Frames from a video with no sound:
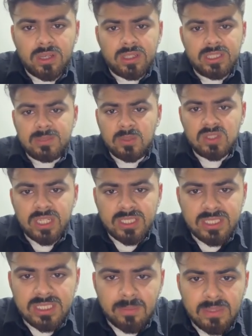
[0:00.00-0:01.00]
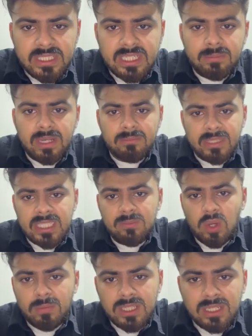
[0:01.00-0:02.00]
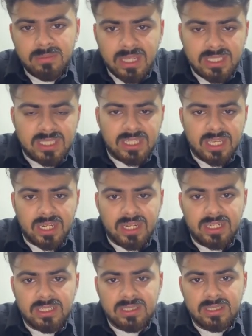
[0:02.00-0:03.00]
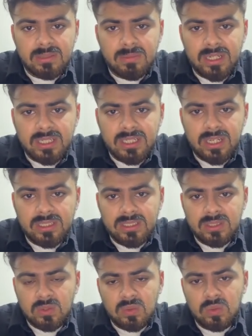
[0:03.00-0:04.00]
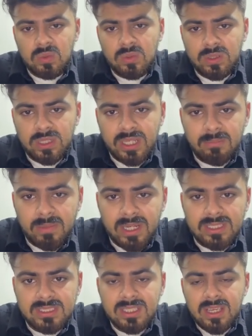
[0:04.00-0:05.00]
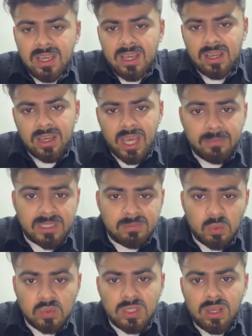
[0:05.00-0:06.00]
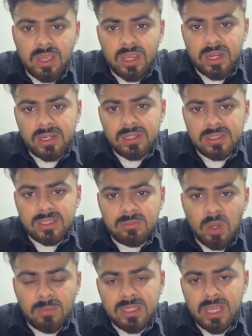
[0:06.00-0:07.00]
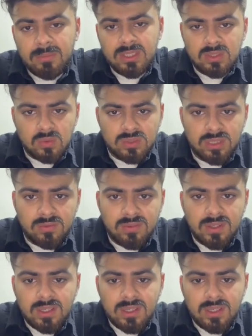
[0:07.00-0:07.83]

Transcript: This project is completed by me, Muhammad Ali Mahdi, and my other two teammates, Ahmed Musa and Muhammad Ahmed Yusuf.